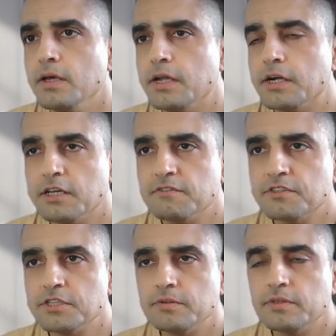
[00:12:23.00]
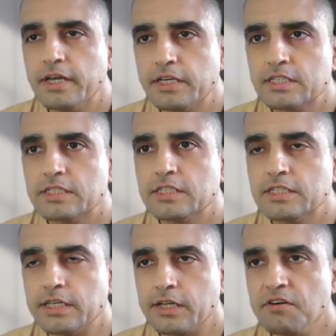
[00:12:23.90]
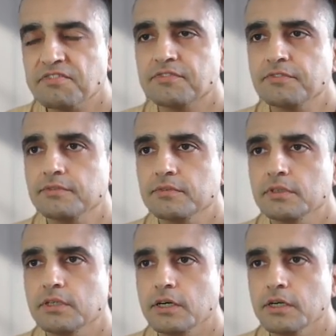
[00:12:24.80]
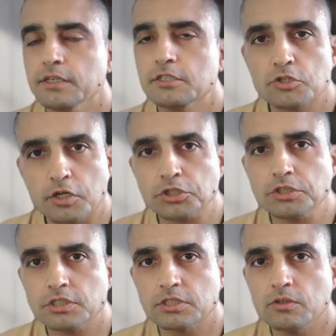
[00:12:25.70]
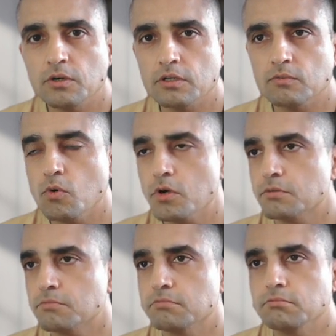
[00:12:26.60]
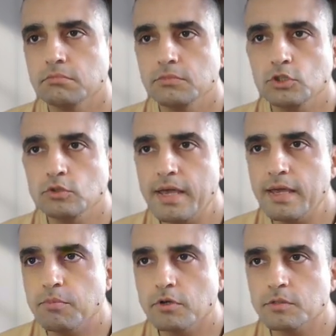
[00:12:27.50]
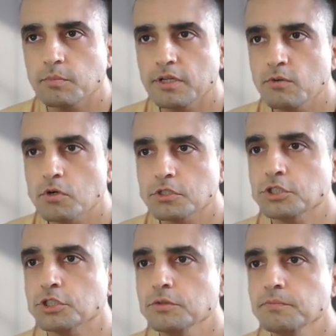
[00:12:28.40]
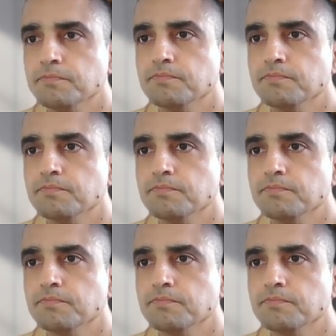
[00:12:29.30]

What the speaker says: And it gives you next set of instructions on what you may possibly want to do.